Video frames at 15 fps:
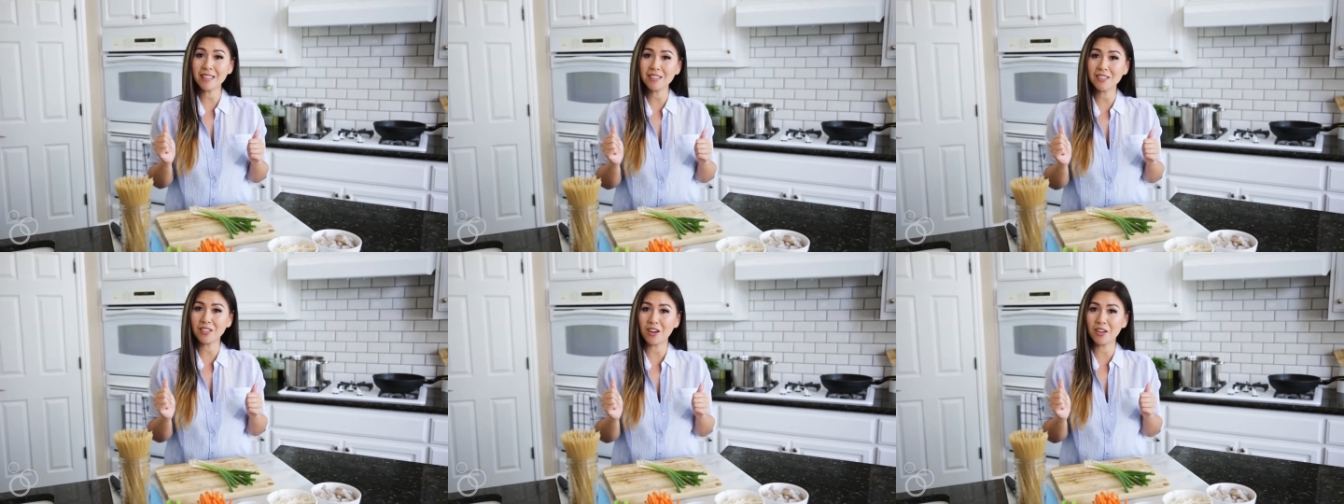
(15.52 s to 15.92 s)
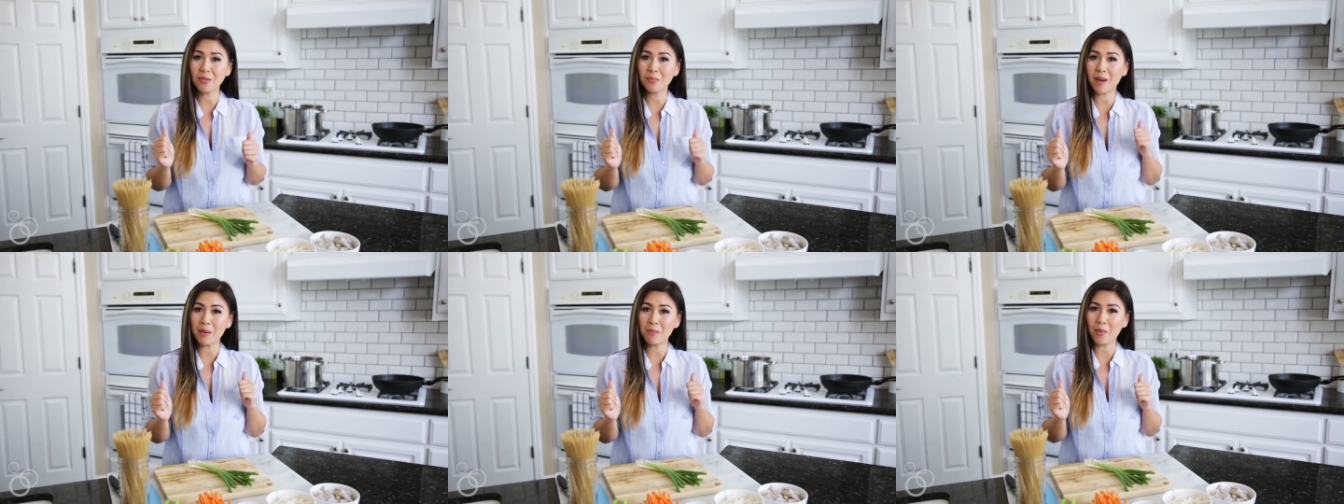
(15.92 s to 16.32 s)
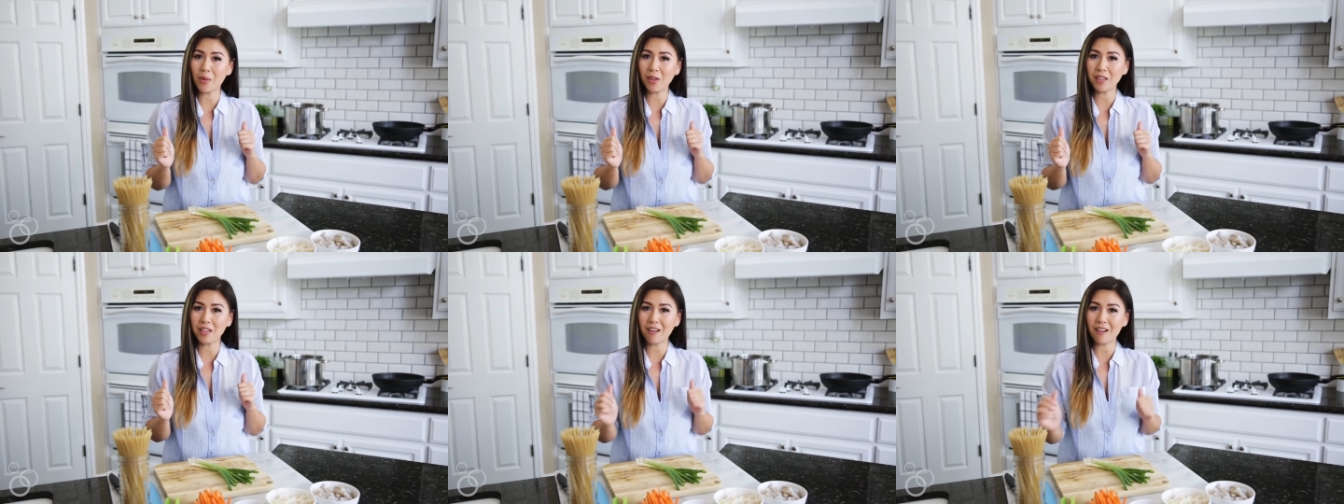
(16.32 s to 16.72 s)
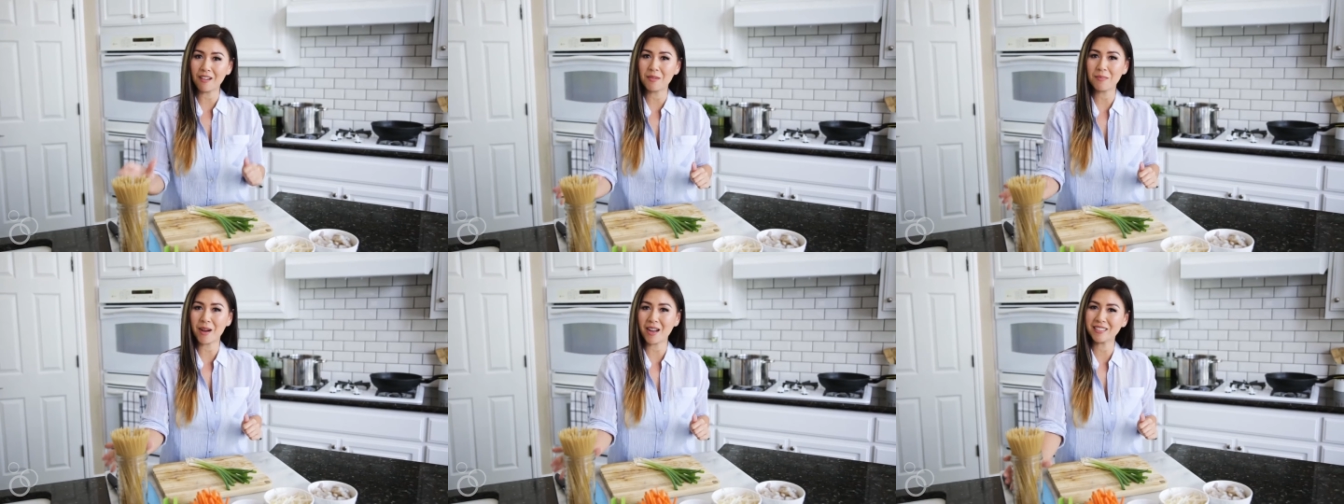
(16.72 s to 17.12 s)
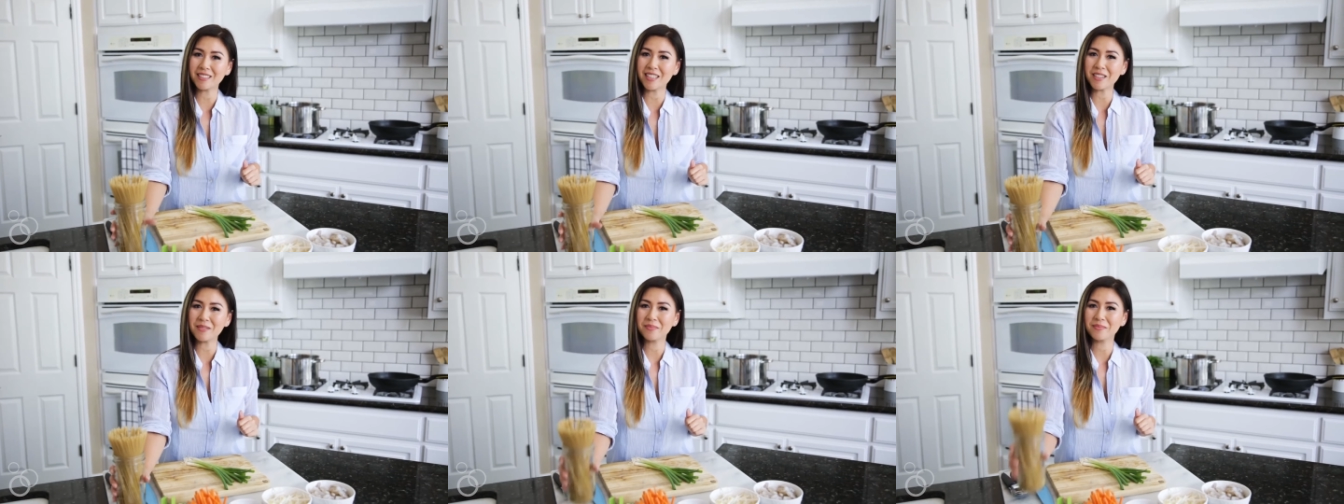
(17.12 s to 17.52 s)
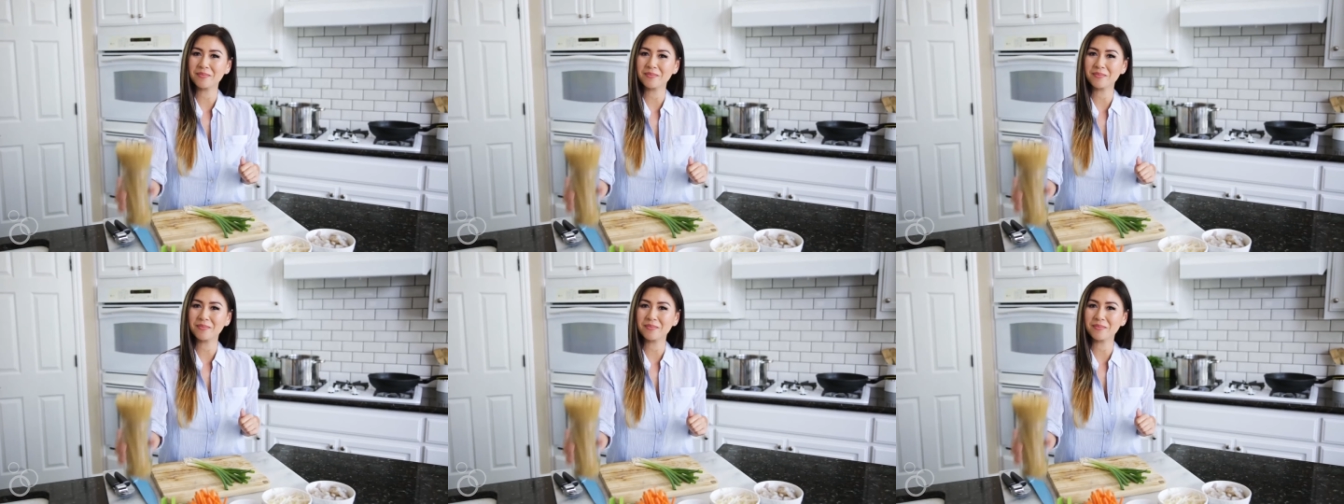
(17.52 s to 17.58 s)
get started by boiling our pasta.